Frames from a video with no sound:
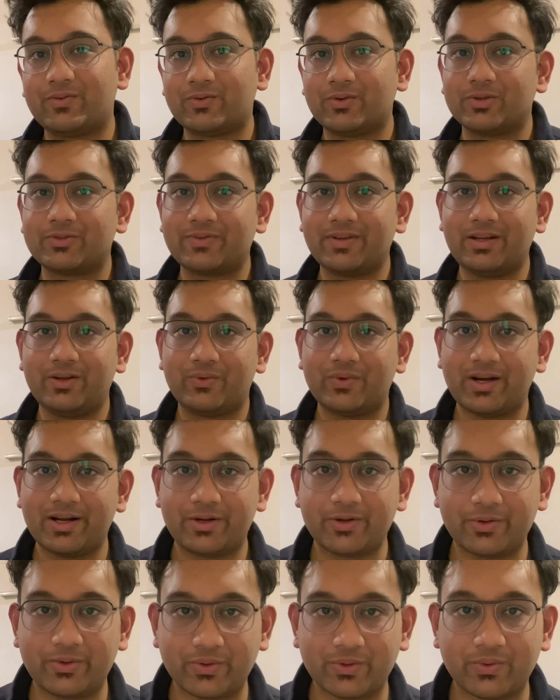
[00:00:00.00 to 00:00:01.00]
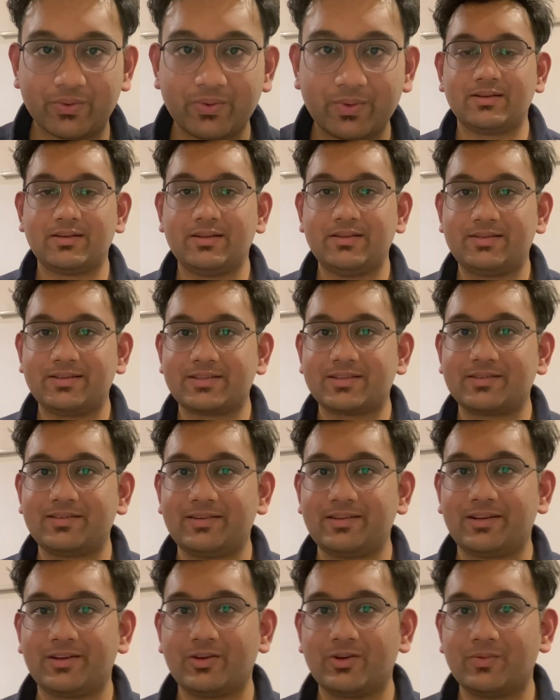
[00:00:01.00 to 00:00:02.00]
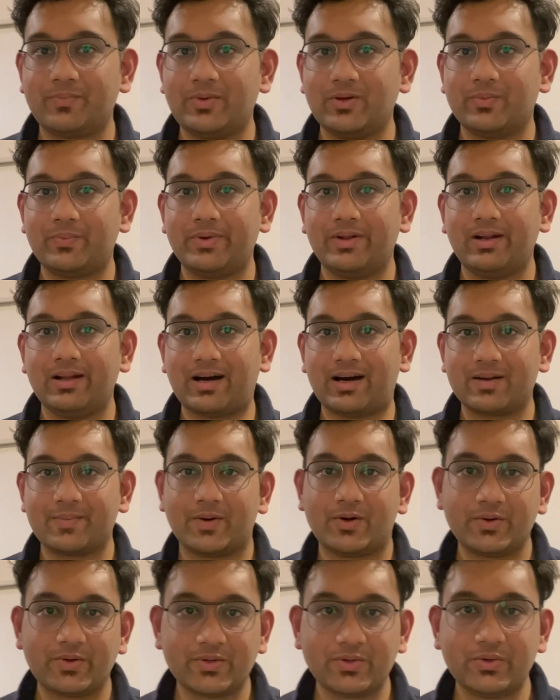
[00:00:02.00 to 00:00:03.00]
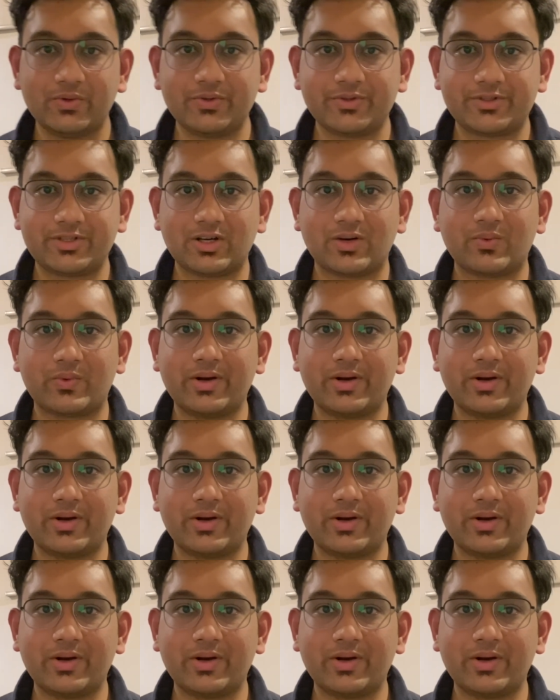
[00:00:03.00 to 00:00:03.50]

force were required to do. In such a scenario, people are bound to lose job.